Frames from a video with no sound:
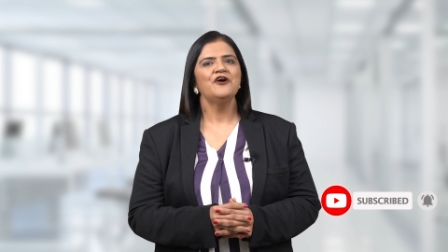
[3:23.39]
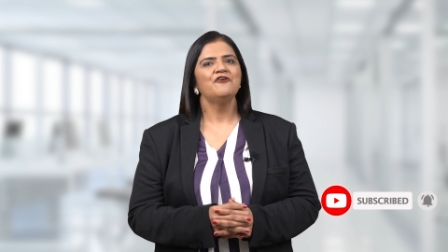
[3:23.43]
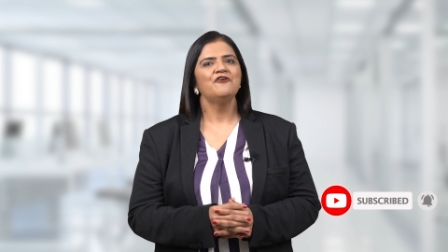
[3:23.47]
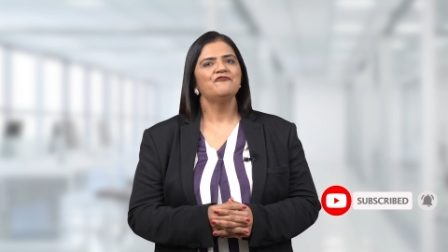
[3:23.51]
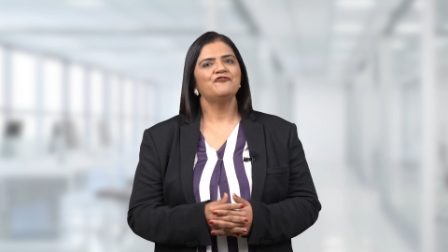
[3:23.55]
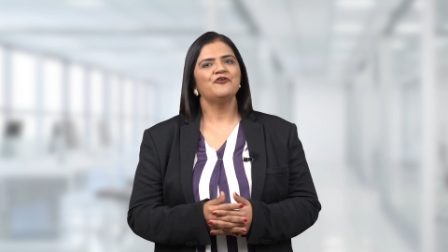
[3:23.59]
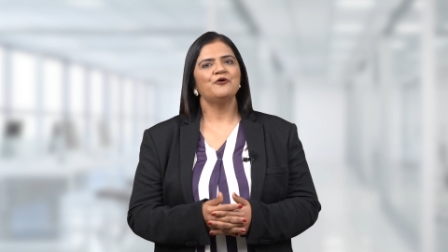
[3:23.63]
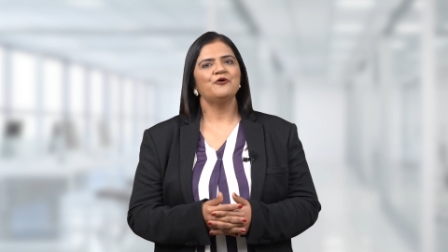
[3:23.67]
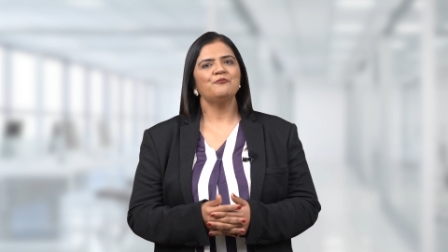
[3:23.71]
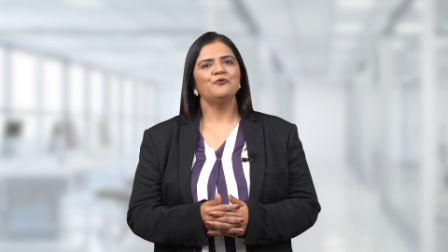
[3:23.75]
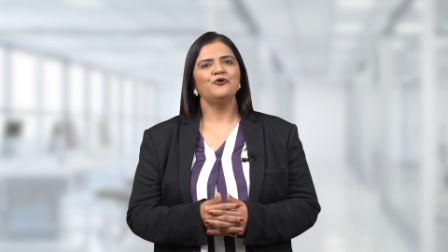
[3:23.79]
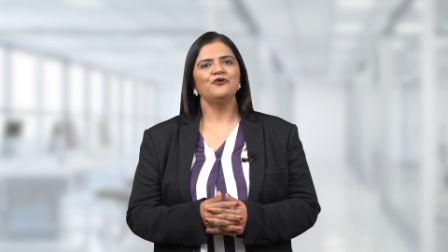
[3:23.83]

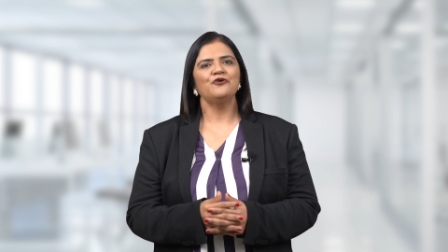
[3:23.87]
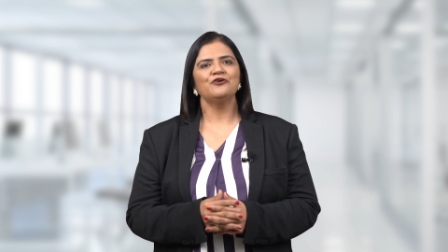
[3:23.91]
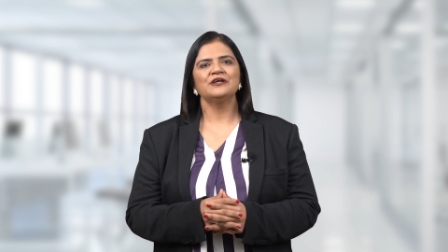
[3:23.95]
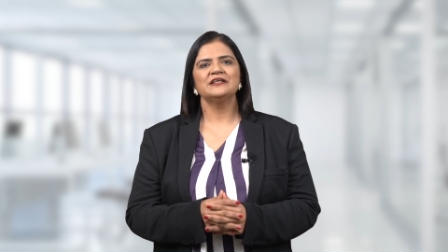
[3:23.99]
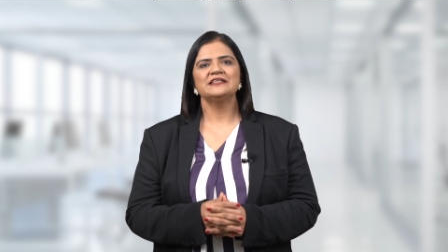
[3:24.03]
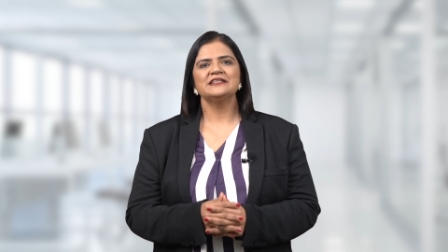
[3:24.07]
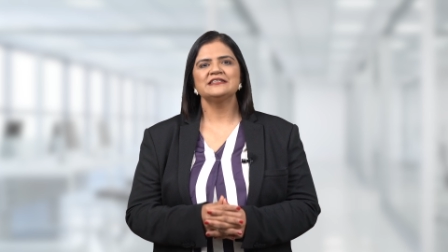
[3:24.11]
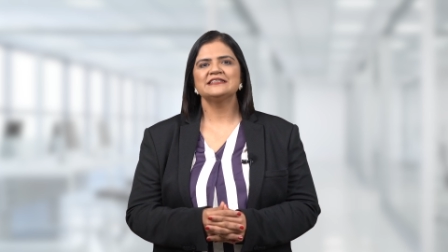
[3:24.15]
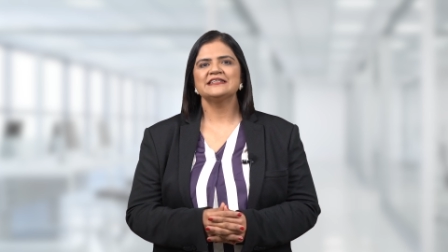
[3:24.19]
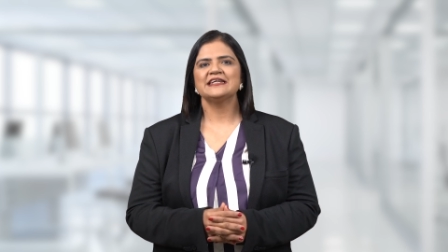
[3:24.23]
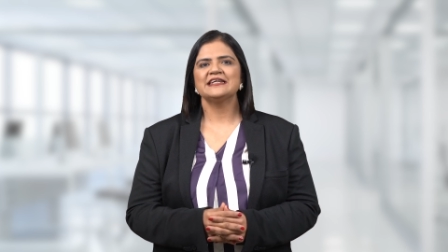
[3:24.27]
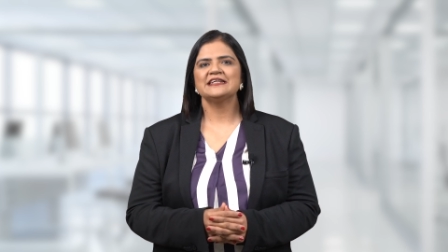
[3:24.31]
for more
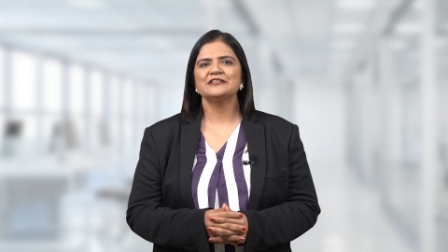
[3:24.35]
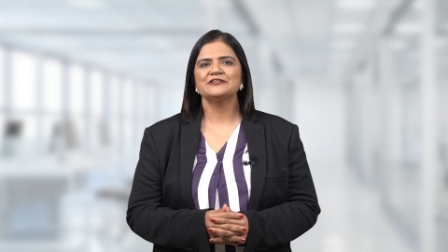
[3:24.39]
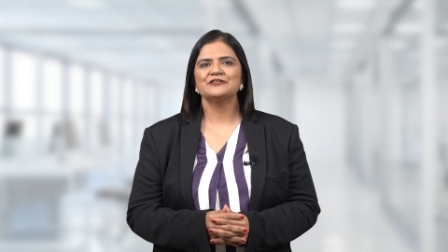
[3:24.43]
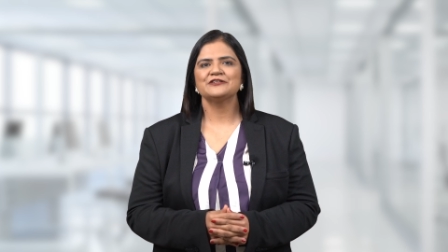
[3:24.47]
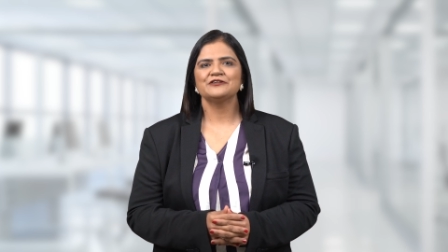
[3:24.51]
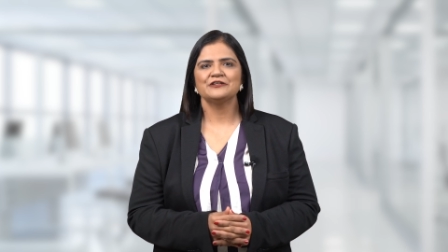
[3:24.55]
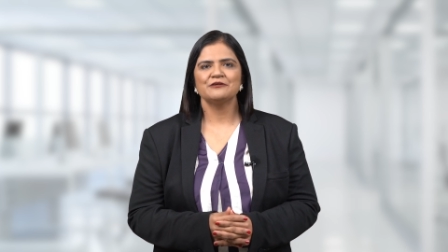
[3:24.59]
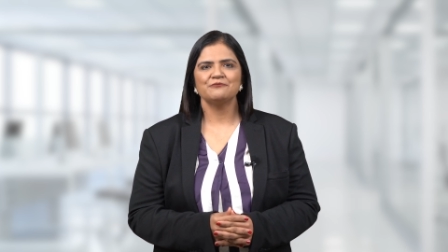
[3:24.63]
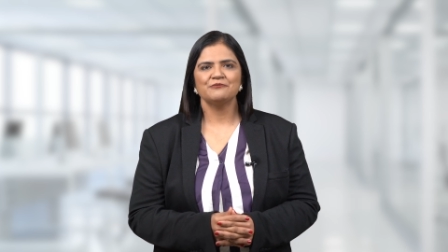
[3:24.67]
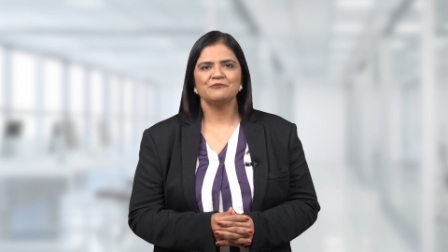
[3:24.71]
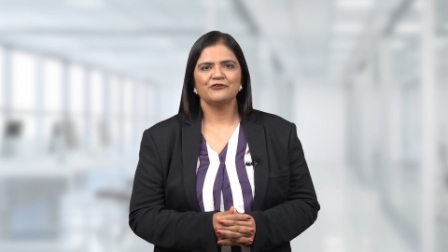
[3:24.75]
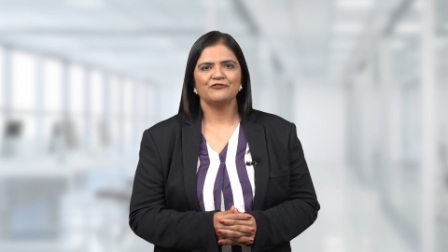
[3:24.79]
content on
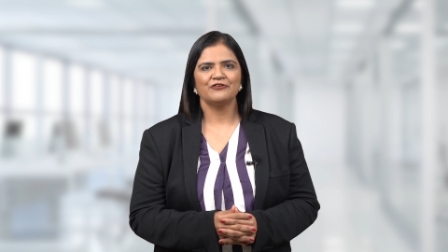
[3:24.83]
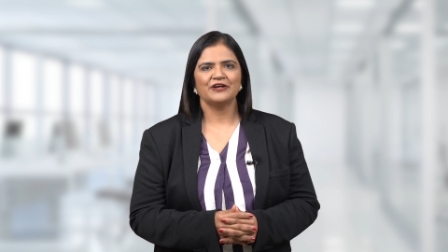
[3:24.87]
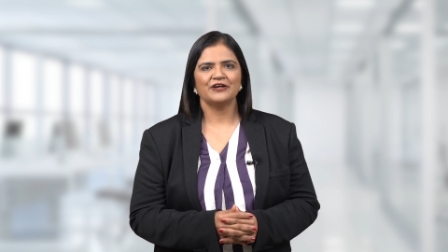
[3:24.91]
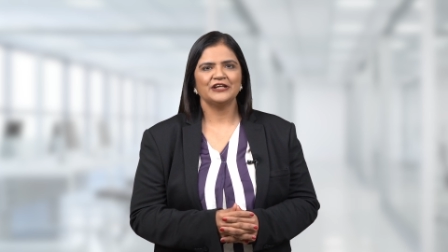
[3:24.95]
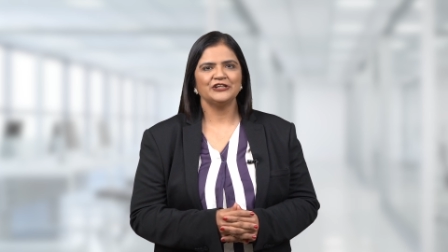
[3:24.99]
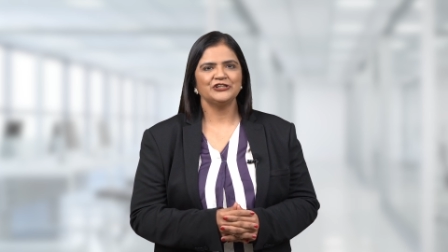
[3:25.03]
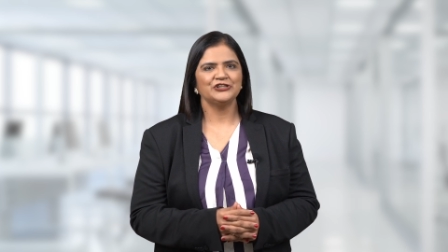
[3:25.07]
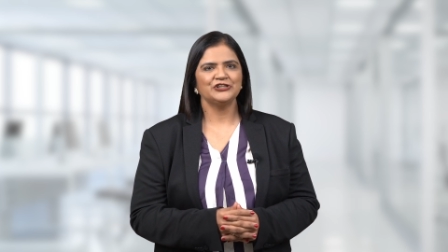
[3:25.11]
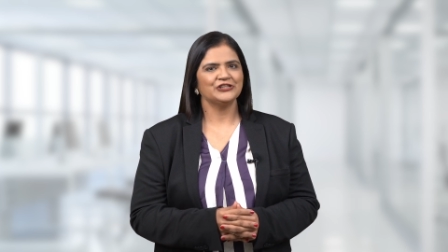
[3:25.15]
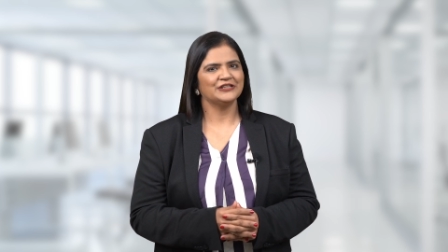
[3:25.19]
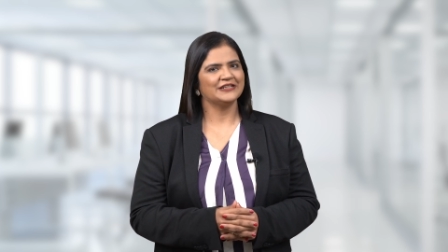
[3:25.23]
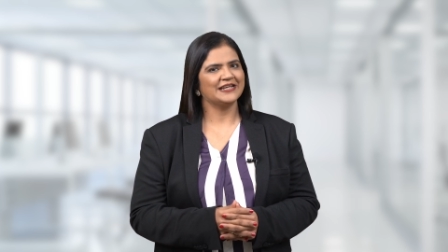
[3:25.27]

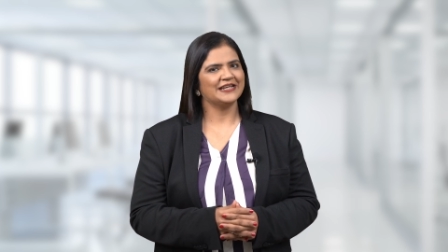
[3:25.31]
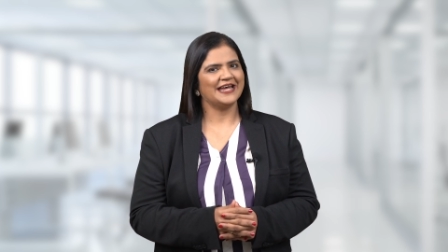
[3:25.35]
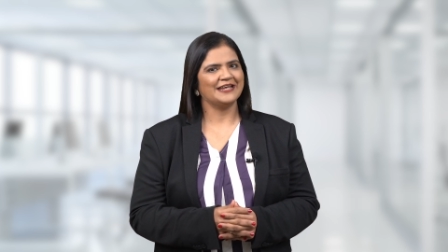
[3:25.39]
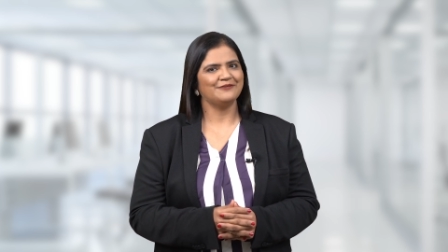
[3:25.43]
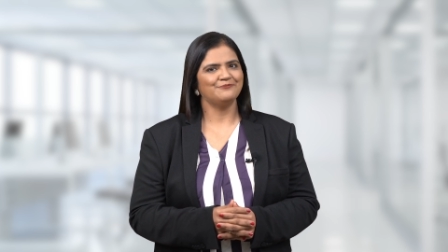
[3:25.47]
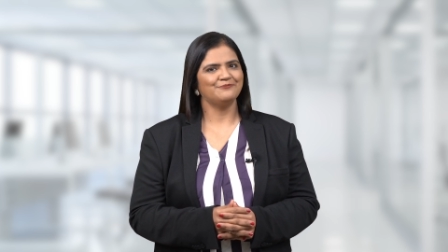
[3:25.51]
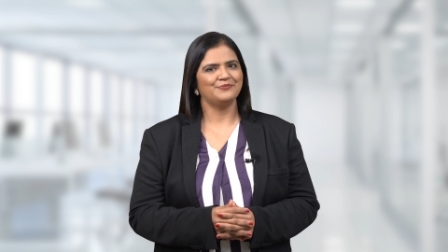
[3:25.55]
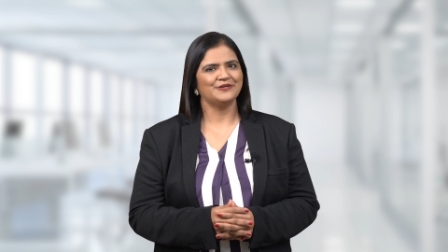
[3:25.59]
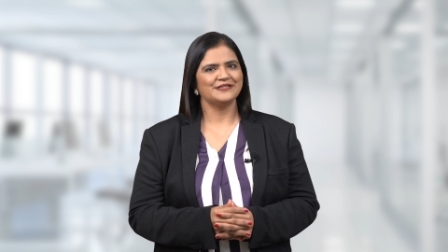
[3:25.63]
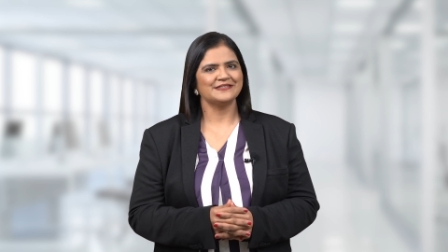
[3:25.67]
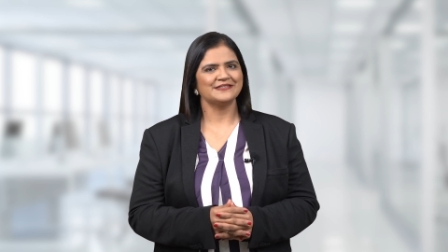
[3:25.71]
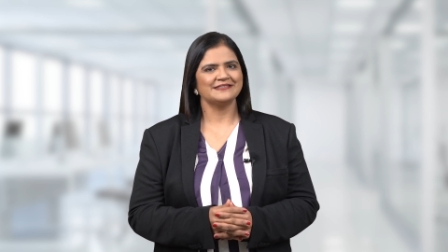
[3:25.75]
immigration
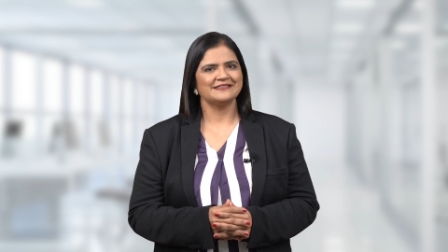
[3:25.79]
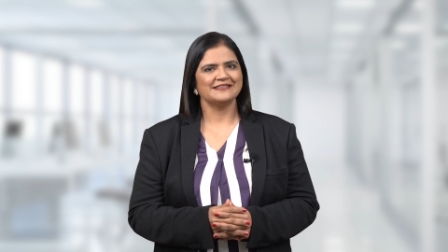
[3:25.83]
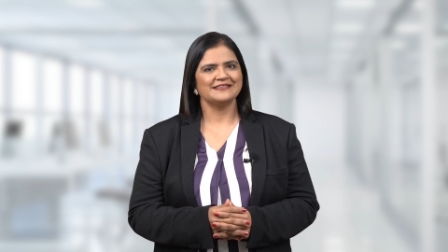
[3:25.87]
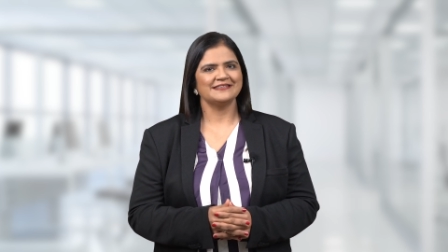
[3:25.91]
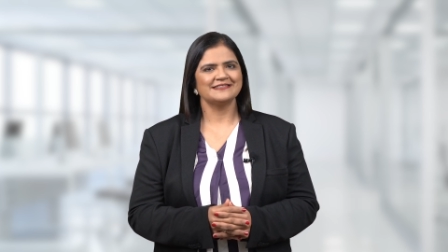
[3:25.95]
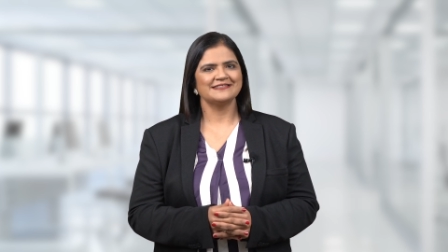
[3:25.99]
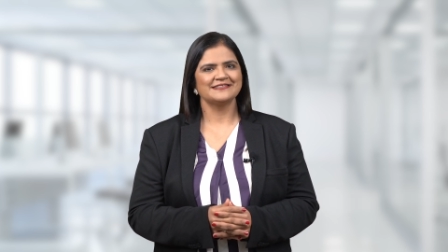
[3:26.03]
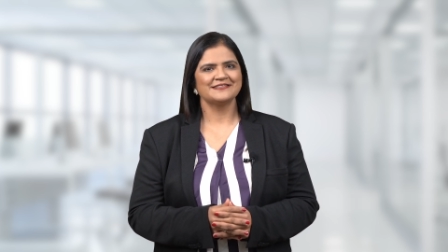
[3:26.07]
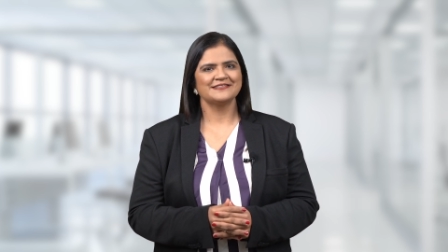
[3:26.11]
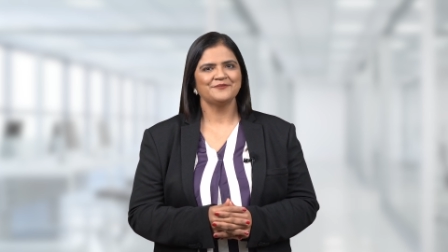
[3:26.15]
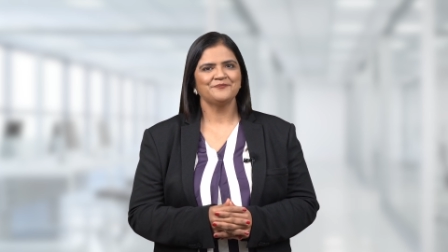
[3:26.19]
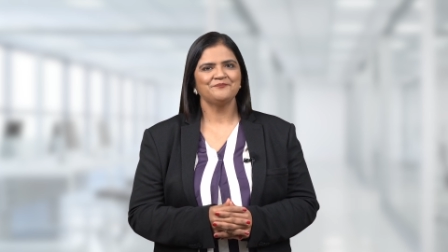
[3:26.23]
and
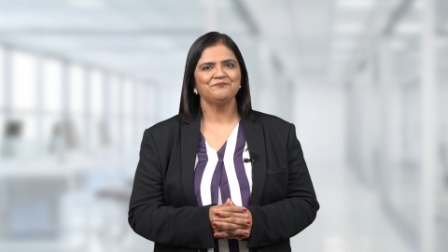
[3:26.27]
business.